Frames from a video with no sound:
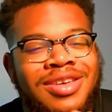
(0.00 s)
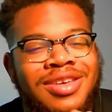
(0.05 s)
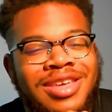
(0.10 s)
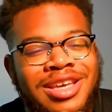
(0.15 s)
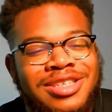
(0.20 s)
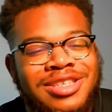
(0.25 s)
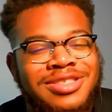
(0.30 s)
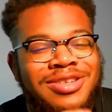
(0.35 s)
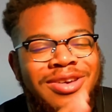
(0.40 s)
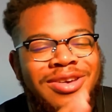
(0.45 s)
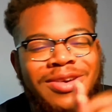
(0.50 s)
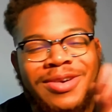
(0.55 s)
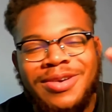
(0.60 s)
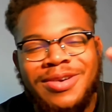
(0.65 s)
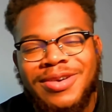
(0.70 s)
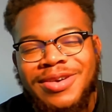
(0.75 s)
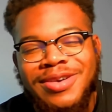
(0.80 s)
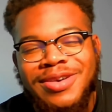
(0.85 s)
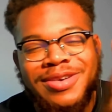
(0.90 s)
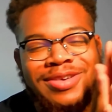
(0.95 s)
Yes,
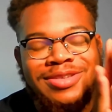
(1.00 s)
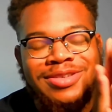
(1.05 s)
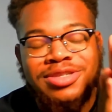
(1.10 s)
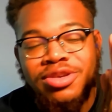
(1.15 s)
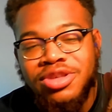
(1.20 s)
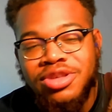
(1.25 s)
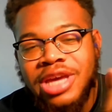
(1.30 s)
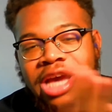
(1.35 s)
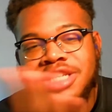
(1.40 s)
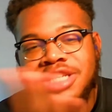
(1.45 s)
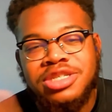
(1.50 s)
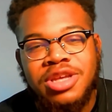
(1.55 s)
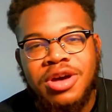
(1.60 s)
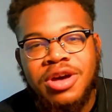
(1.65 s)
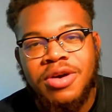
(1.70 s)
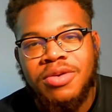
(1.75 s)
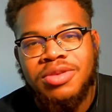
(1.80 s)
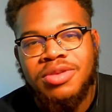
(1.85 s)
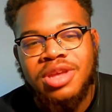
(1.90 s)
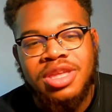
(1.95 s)
sir. So you guys
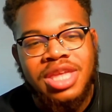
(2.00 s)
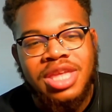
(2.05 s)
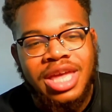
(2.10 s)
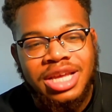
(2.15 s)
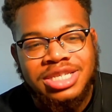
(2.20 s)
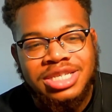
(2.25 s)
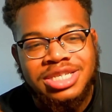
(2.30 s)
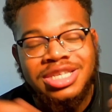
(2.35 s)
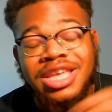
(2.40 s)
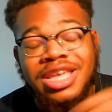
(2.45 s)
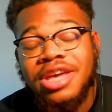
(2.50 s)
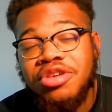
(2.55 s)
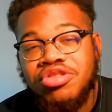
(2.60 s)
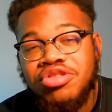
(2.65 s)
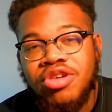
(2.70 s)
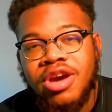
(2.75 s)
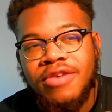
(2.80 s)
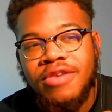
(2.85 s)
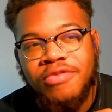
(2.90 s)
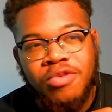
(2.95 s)
know the Knicks did
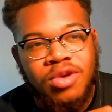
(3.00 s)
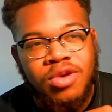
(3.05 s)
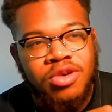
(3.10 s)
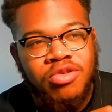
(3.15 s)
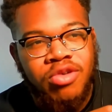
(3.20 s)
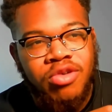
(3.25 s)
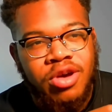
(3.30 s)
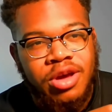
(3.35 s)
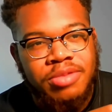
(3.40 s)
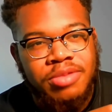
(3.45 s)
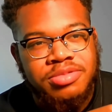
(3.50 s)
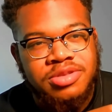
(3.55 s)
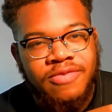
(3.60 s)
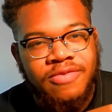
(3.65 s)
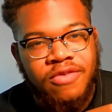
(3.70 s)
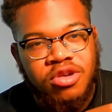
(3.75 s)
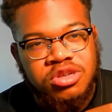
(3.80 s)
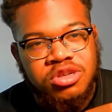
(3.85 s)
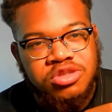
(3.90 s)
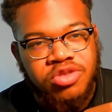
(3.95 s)
draft Quentin Grimes
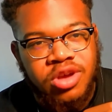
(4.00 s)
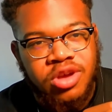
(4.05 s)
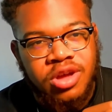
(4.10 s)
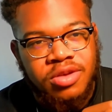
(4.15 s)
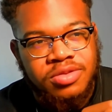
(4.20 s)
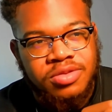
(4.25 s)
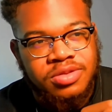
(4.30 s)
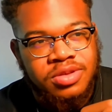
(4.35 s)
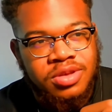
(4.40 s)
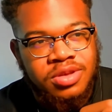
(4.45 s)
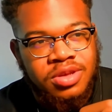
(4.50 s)
first round.